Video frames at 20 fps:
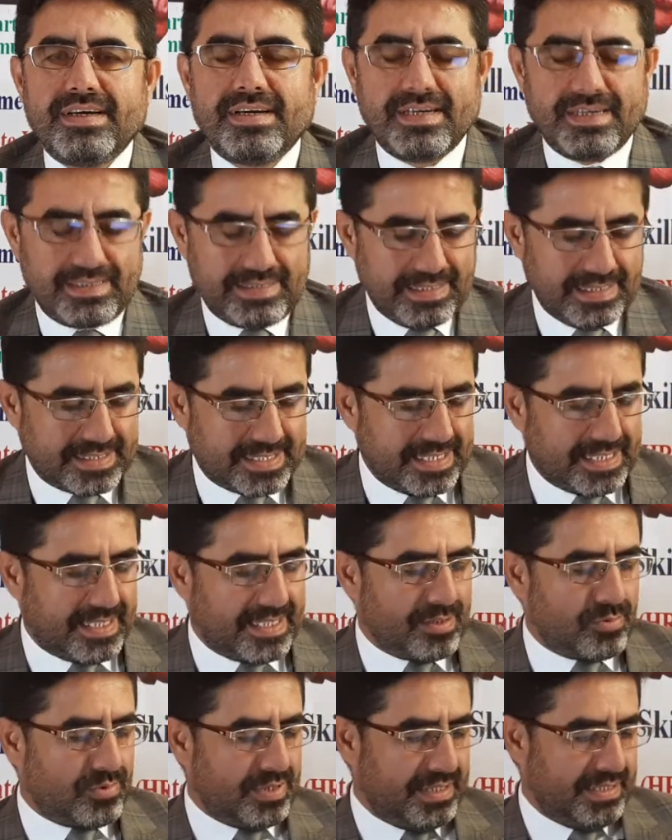The
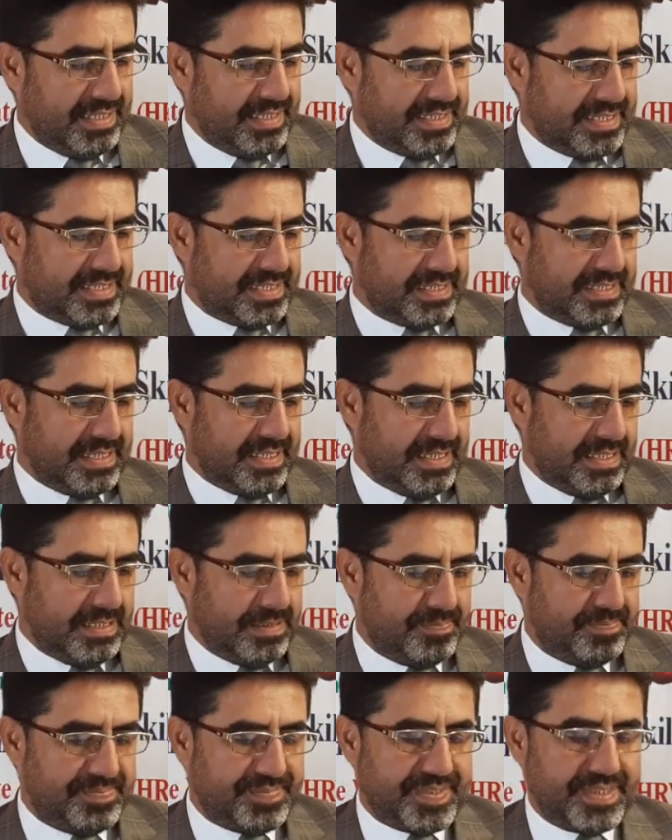second one is
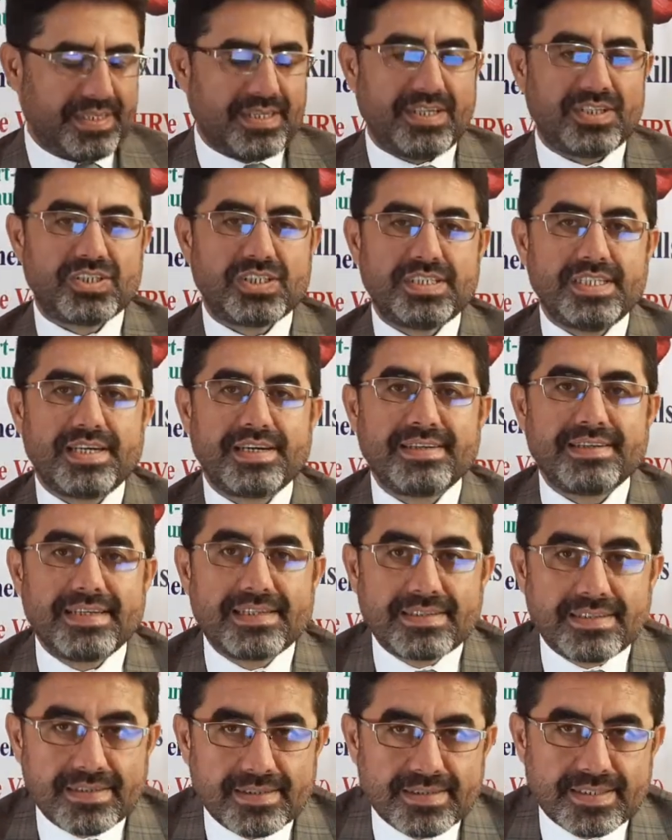shared
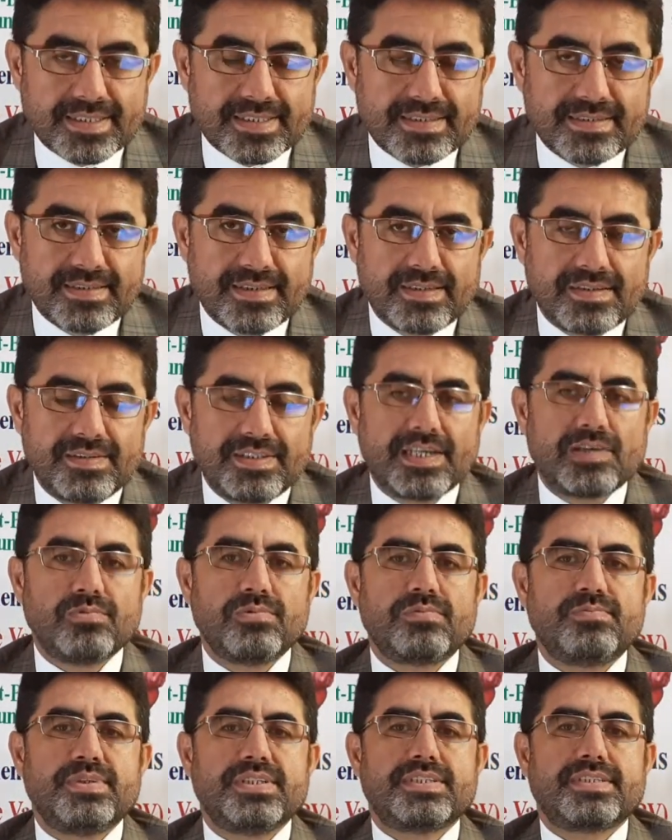interest. There
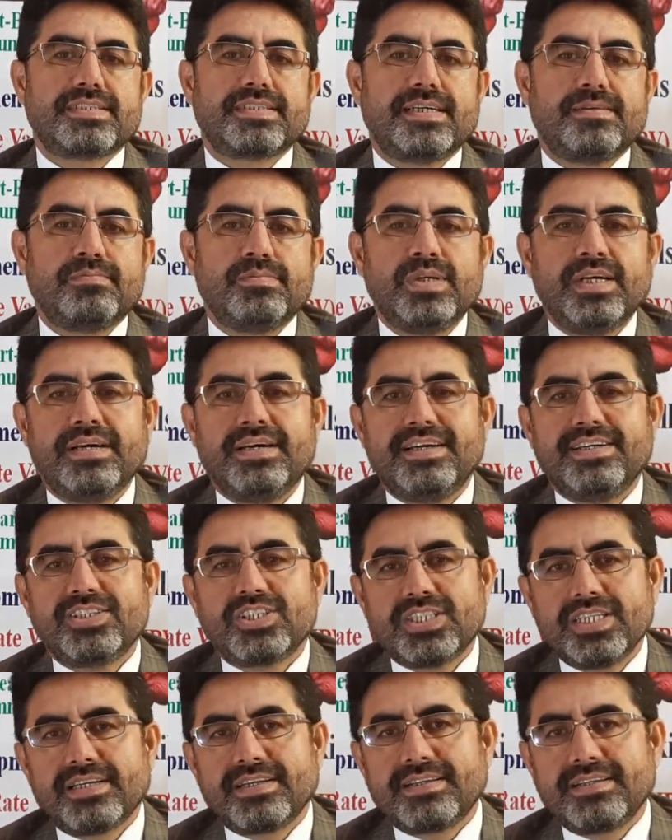would be some
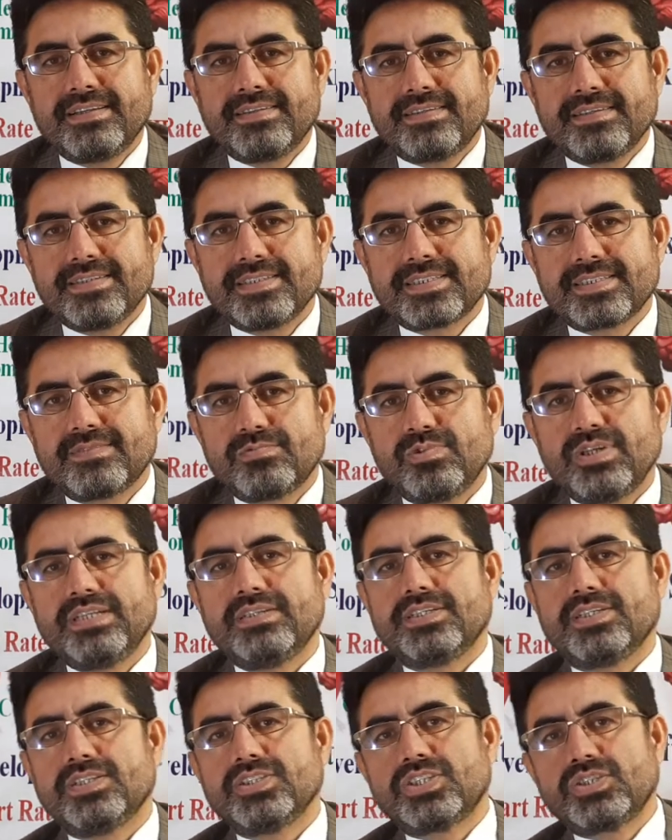shared interest.
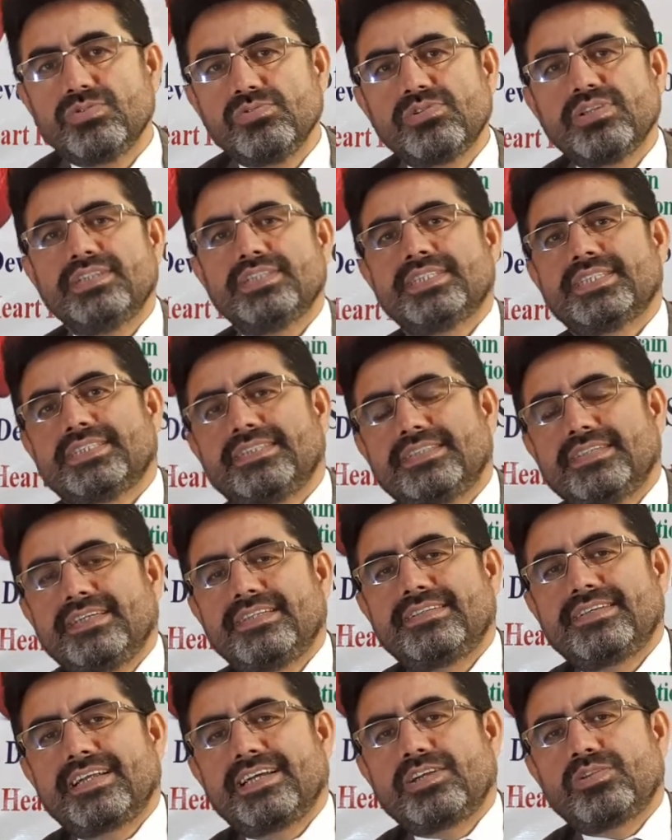When students
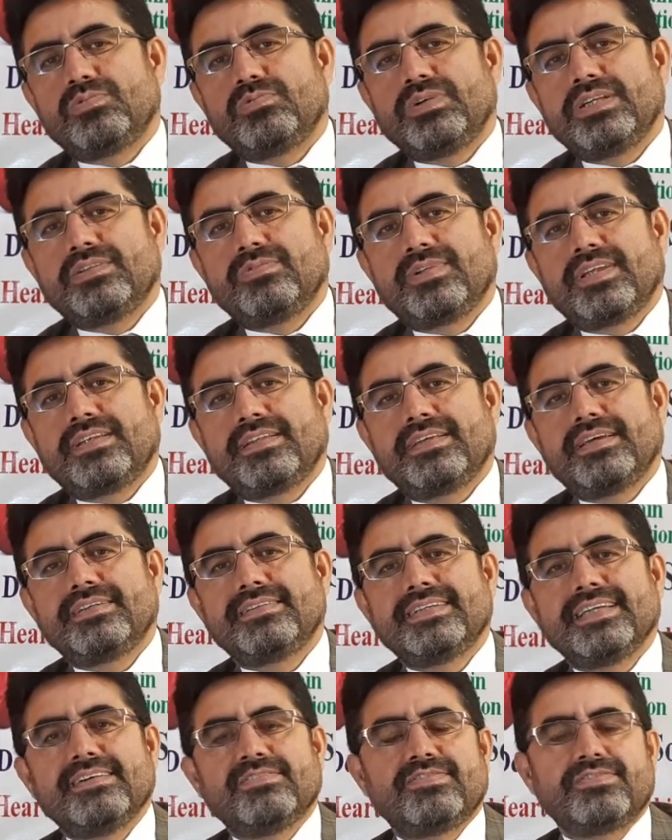interact with one
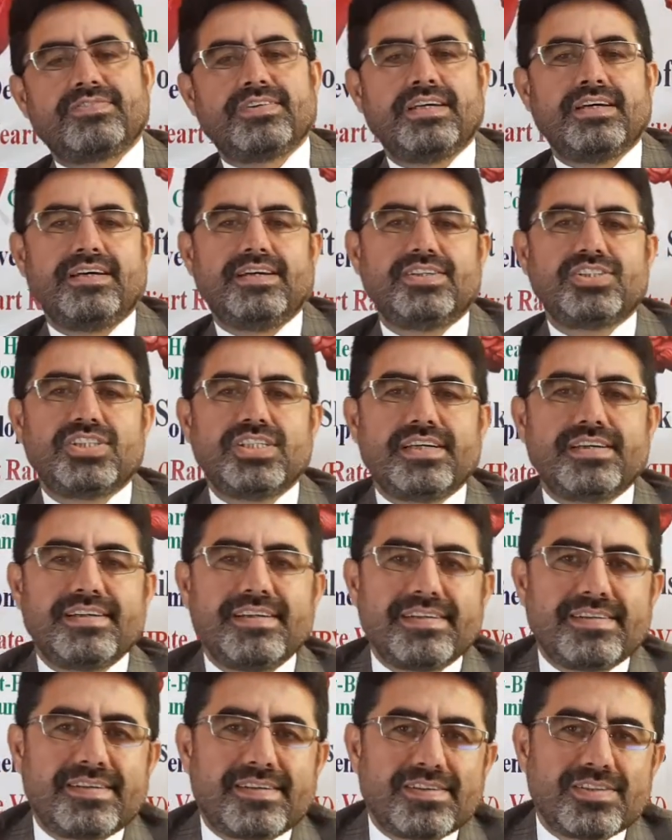another, they have
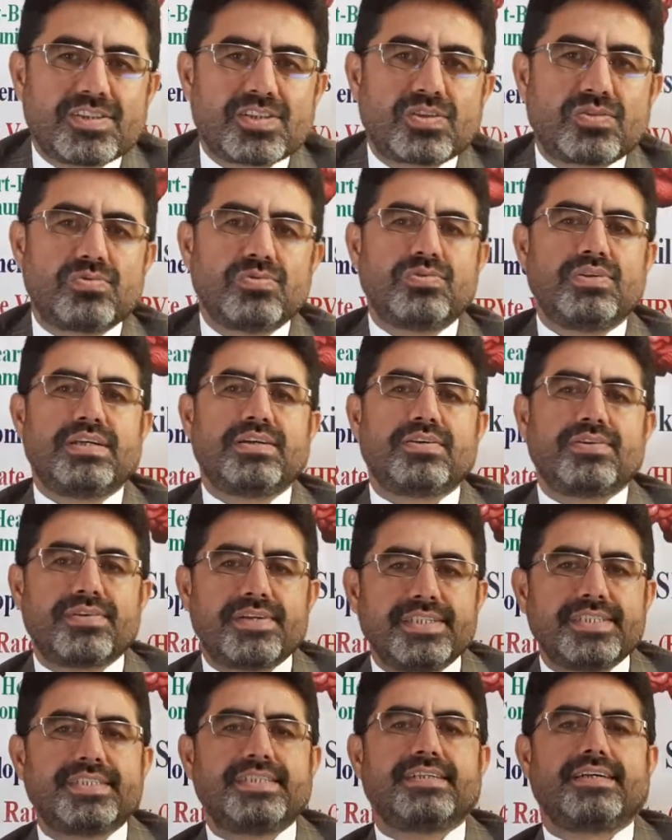shared interest to
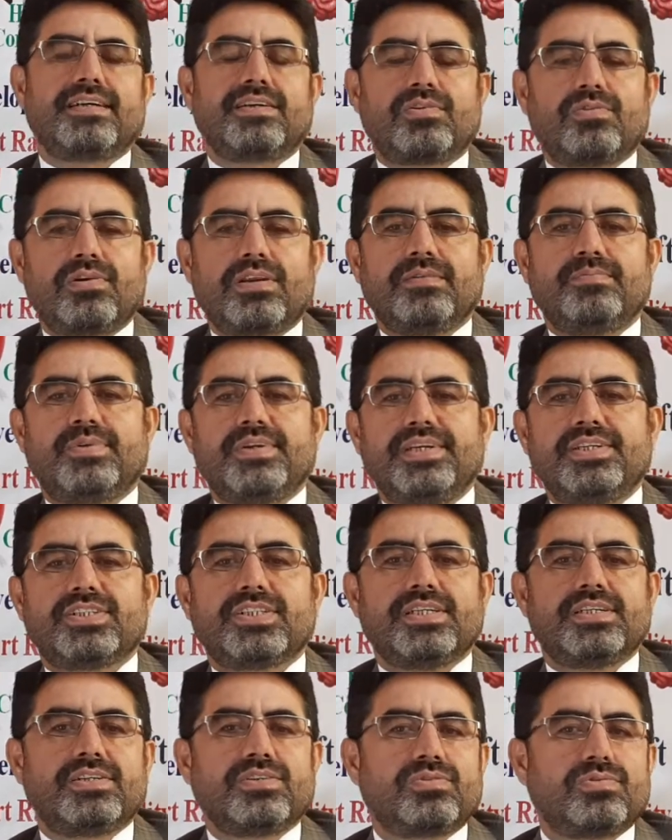increase their
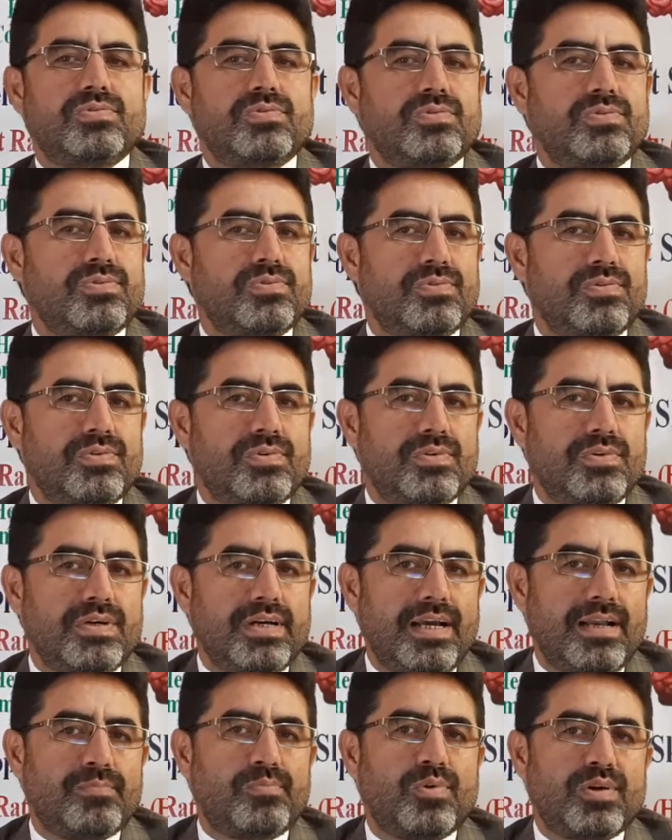collaboration, to
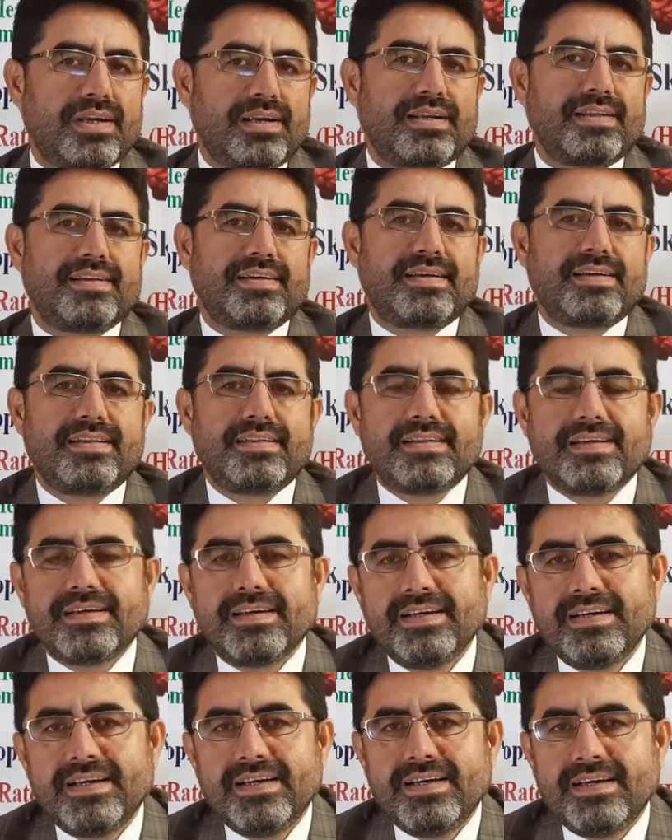help one another in
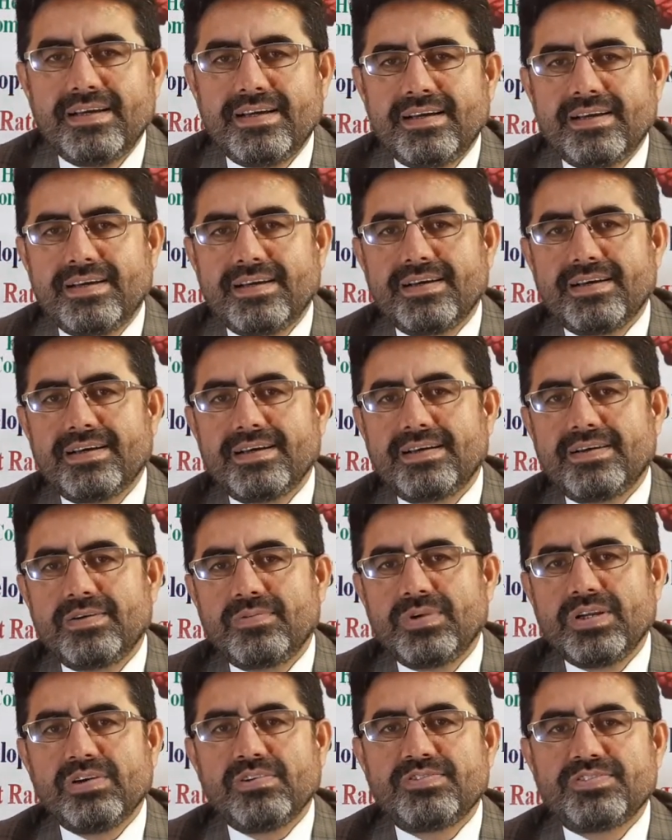the
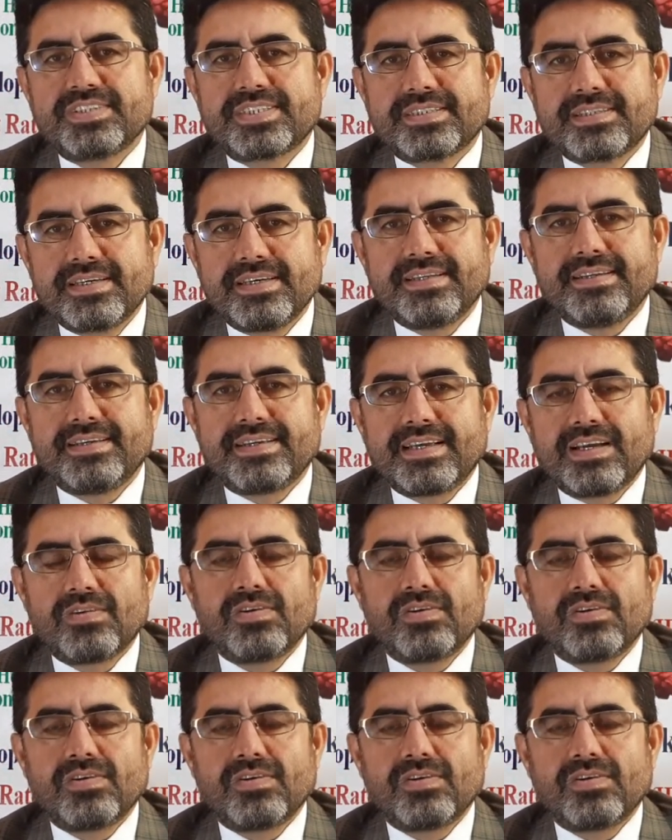way of studying.